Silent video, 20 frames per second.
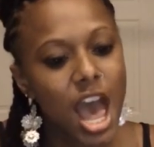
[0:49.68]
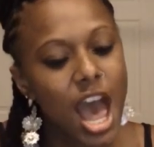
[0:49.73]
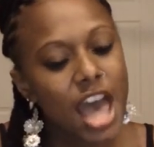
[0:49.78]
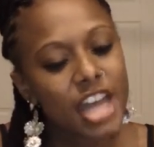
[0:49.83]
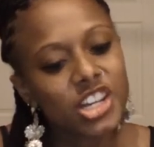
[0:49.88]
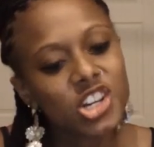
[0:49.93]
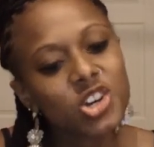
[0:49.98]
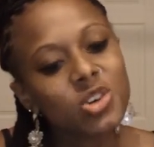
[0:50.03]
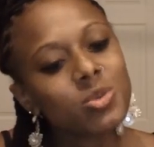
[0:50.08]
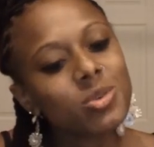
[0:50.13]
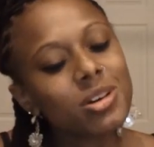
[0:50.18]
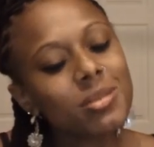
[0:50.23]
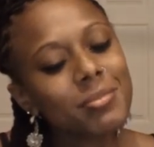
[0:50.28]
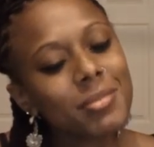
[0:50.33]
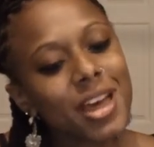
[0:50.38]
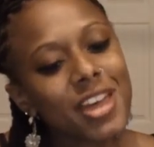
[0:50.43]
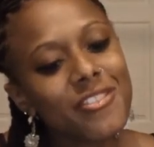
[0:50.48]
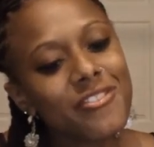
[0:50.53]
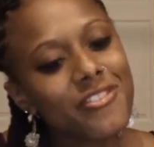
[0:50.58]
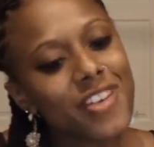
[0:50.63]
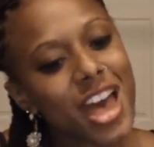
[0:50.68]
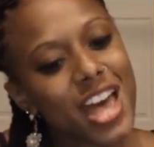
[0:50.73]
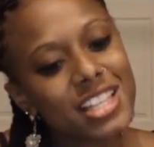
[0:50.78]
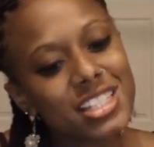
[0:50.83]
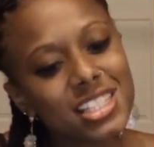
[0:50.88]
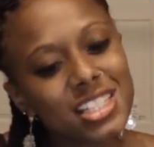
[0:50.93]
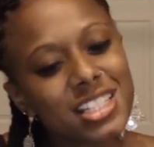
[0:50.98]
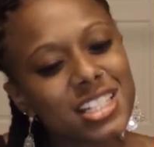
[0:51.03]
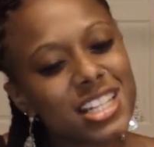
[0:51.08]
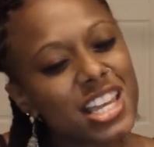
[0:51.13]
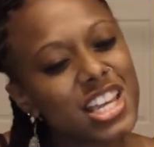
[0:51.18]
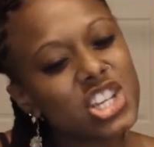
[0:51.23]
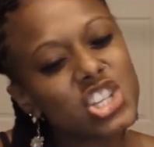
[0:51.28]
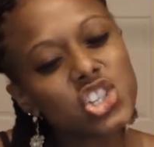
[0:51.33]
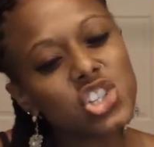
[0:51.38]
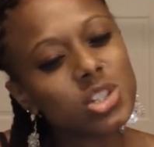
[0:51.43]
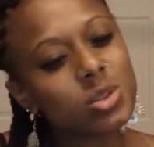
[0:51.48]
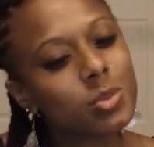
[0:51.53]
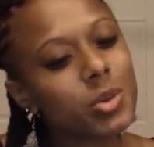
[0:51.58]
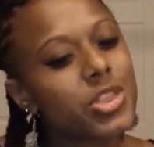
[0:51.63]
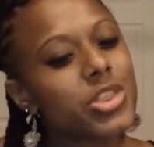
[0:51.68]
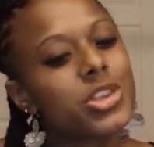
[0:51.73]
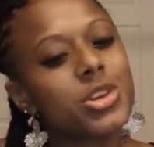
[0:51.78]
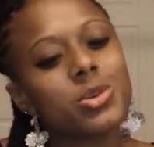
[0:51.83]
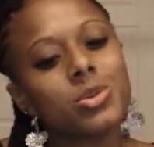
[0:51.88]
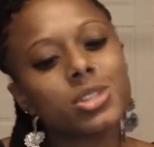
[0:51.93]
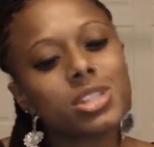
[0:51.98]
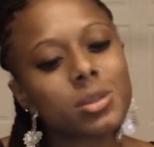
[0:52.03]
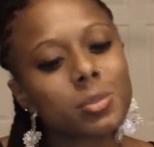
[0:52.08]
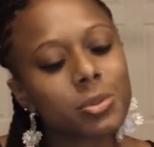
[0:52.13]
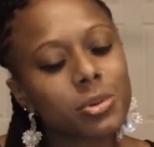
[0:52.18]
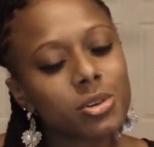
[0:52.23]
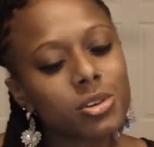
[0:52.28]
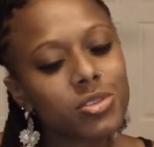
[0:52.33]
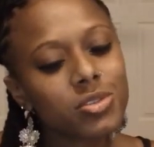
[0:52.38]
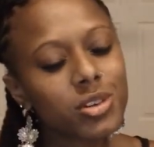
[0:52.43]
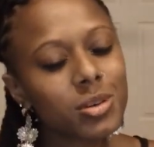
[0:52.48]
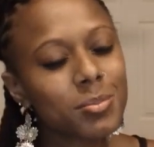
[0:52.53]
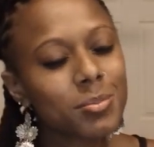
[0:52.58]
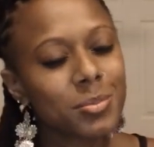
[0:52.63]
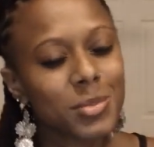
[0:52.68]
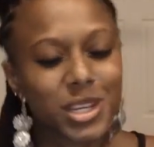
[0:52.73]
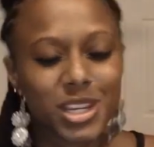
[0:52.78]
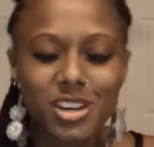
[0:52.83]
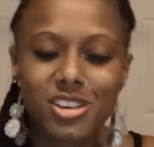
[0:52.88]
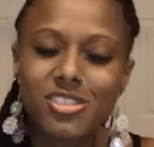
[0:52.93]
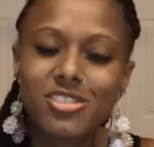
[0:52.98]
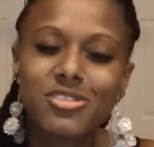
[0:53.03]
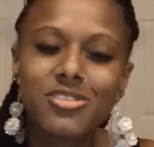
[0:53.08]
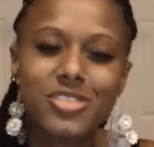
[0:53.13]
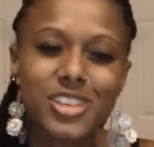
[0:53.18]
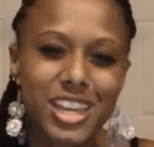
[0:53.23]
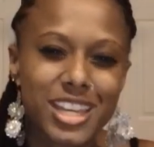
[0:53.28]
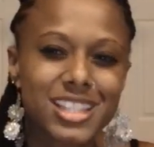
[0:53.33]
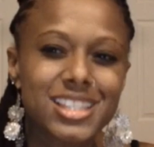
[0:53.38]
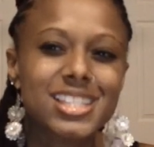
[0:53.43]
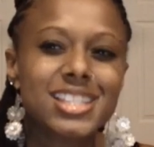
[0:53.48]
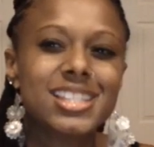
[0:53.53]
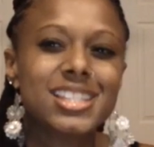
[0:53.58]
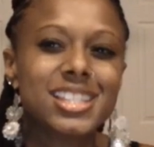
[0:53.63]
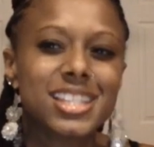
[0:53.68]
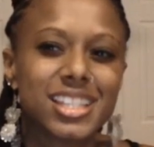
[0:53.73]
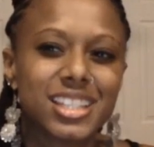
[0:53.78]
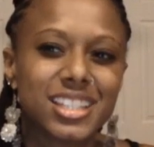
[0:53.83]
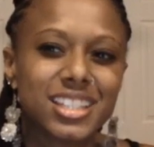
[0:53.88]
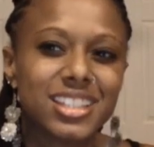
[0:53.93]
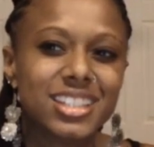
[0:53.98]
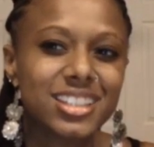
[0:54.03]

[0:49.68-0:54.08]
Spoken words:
I don't want my fascination with you to prove a mere fantasy.